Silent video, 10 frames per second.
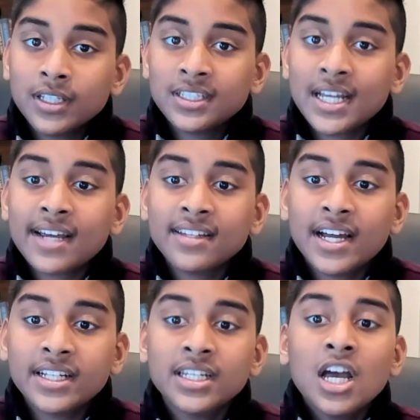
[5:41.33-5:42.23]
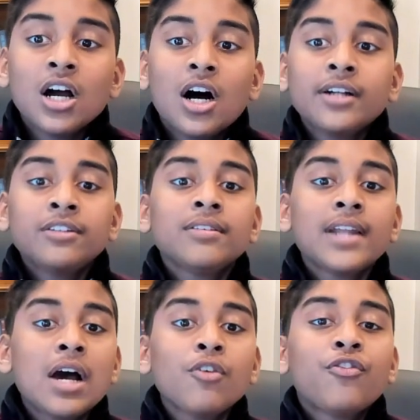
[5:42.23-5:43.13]
the sidelines until
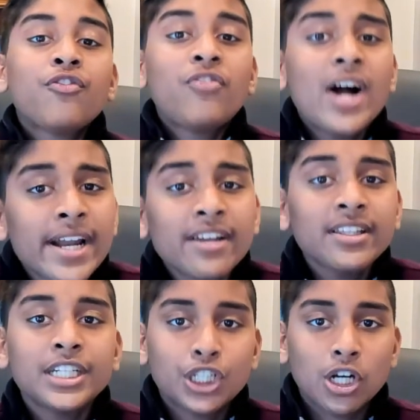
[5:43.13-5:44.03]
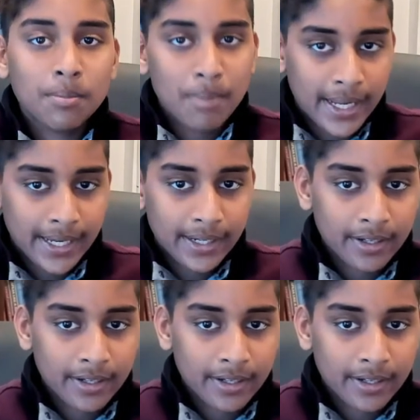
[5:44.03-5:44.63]
now finally start buying.